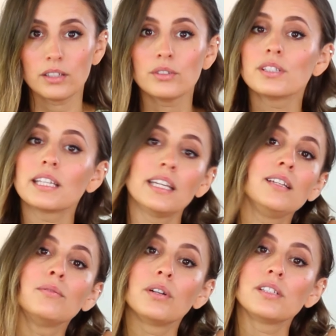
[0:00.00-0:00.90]
use
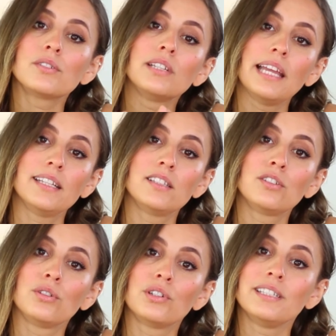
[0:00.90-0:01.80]
keywords related
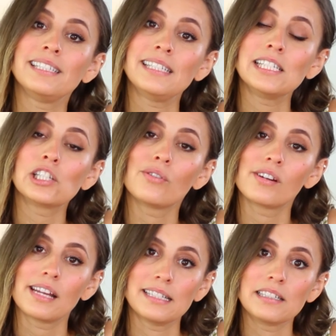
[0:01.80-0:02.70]
to your niche or
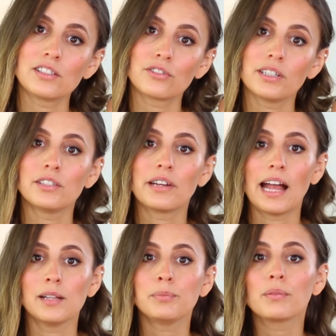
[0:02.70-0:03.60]
industry to
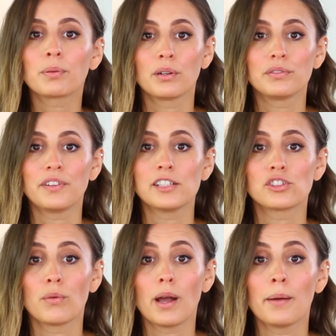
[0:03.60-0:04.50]
help your profile
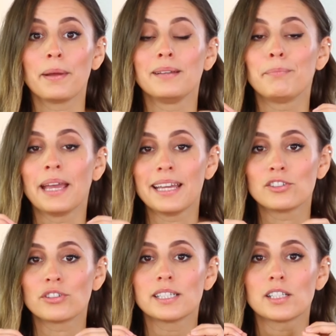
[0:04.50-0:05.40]
show up in
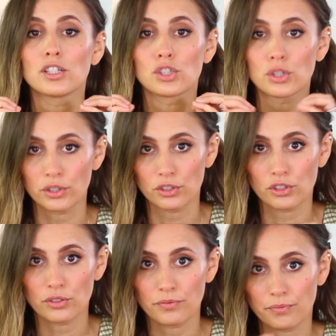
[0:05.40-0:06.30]
Pinterest search.